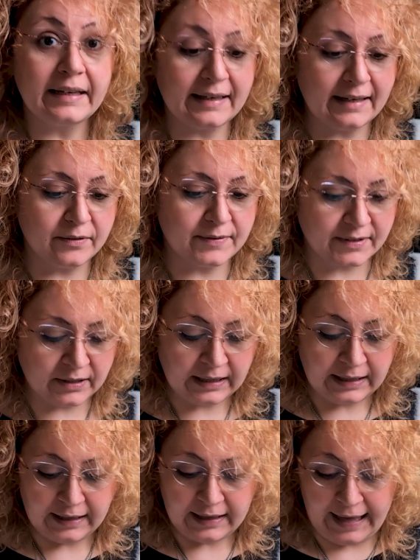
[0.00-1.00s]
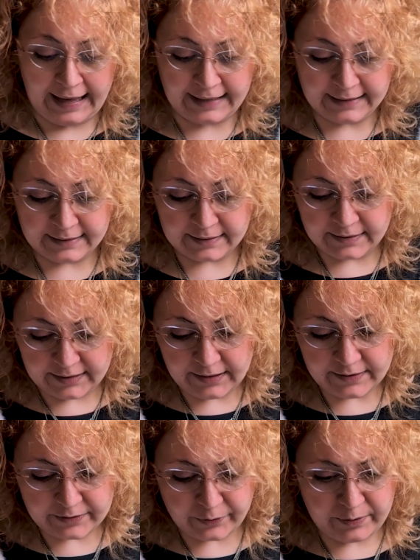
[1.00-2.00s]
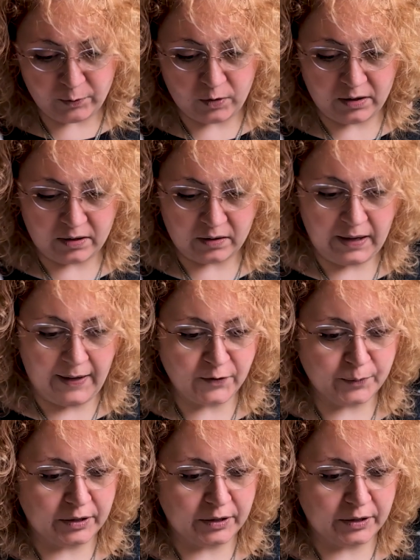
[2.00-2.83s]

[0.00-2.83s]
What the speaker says: leaves. And this grimoire has